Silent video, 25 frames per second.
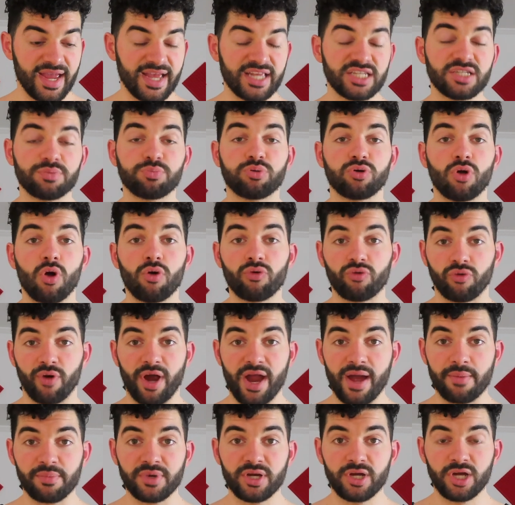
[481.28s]
his
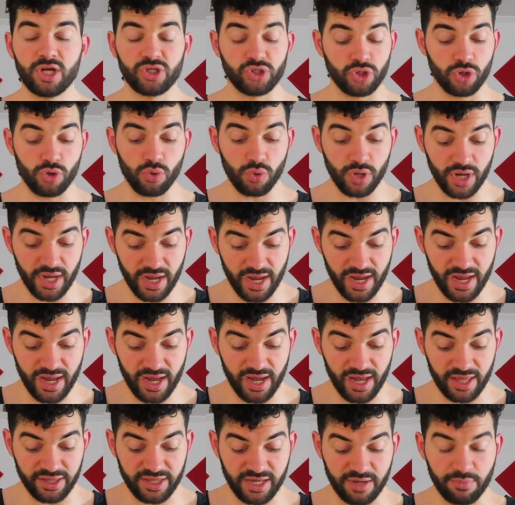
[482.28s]
program to
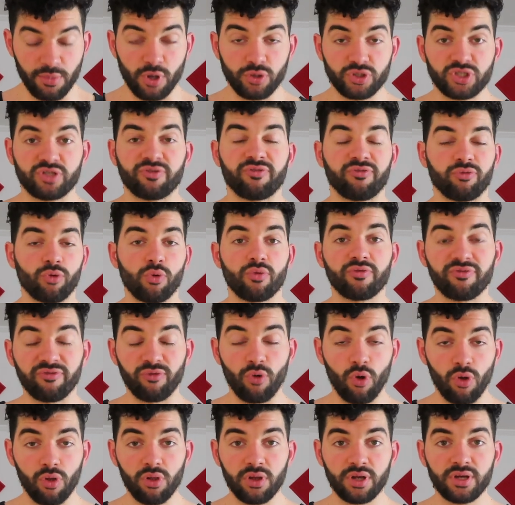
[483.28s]
the most
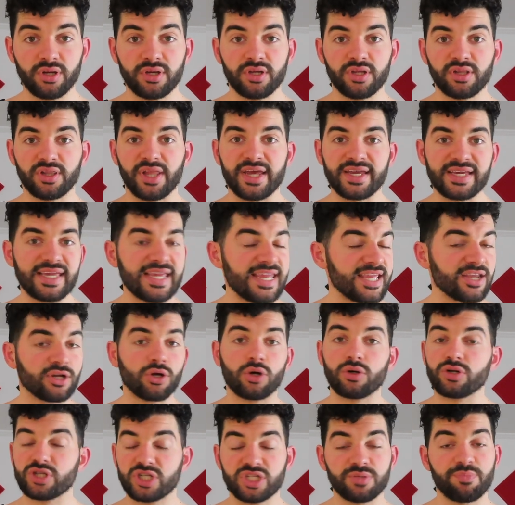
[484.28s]
fruitful, like
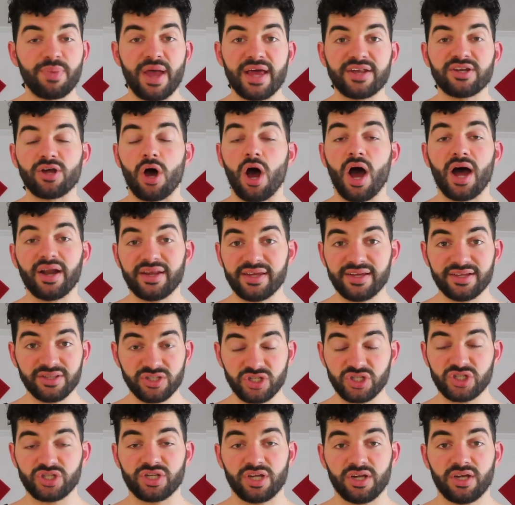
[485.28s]
eager to spend
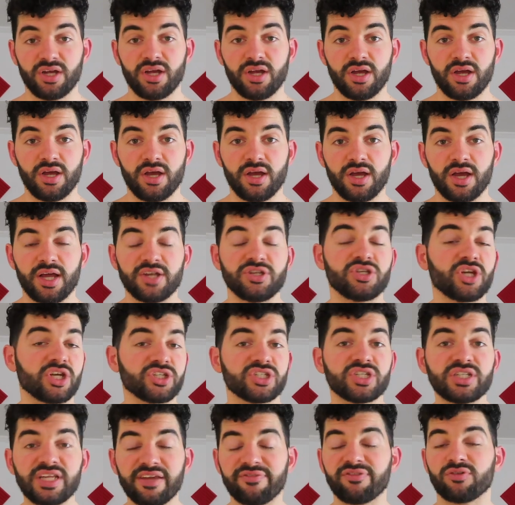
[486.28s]
audience
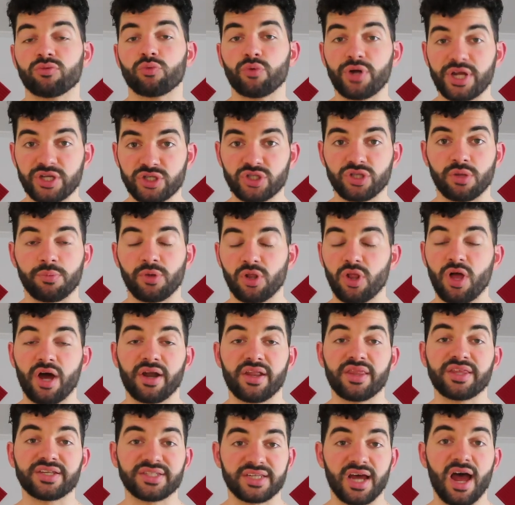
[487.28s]
doesn't even reach them a lot
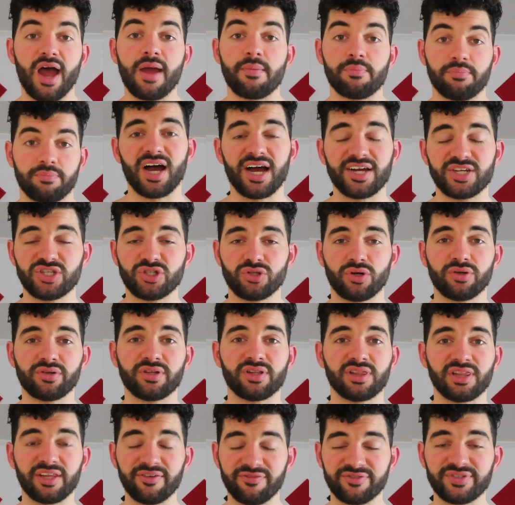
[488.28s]
of the time. I
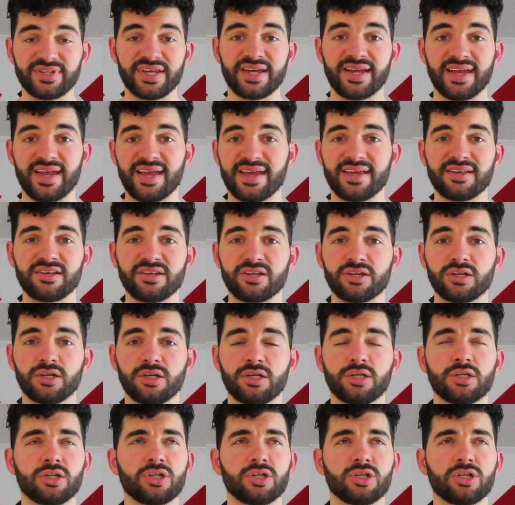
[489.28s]
started lifting in